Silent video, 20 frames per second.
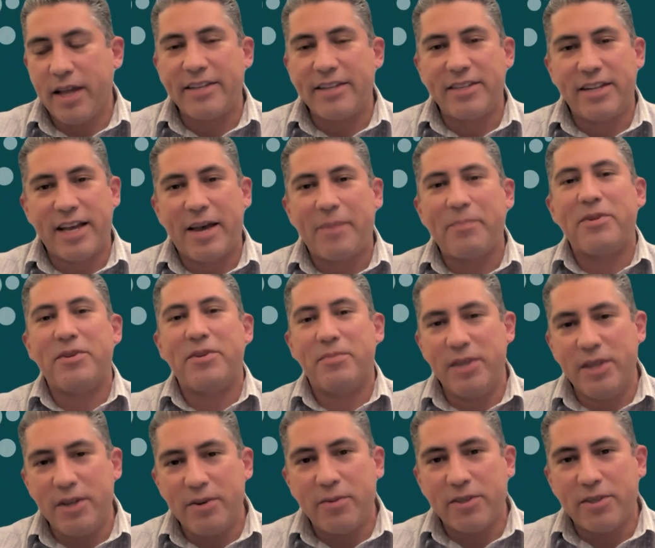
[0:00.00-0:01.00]
it hasn't happened
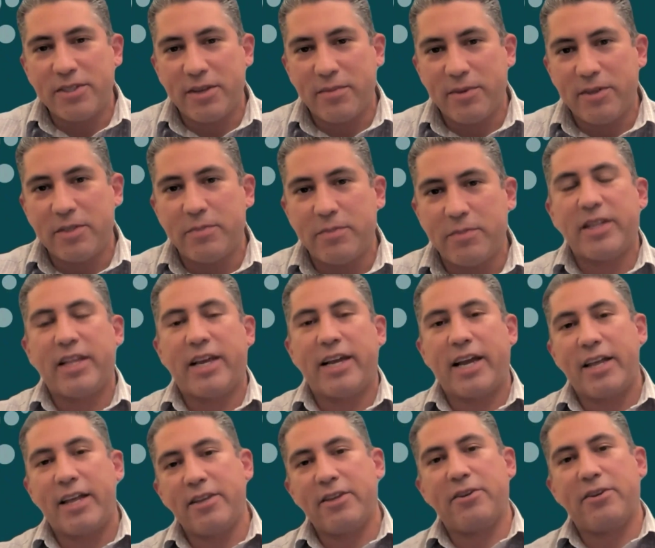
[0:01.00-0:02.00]
to me where someone's been
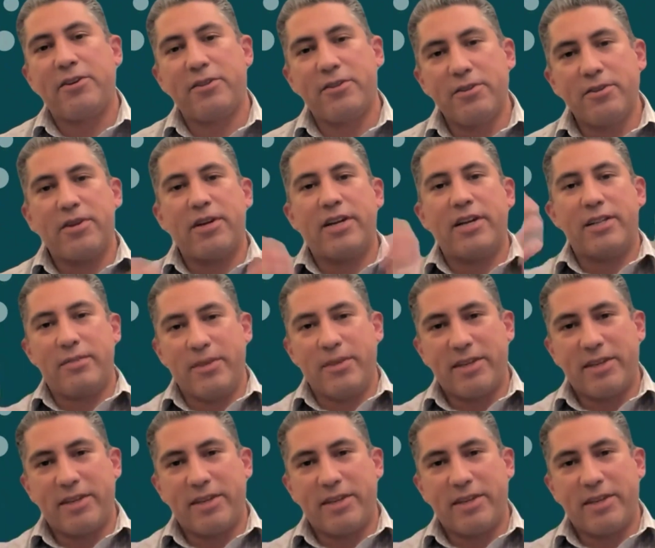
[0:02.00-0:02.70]
like, I think you could do it.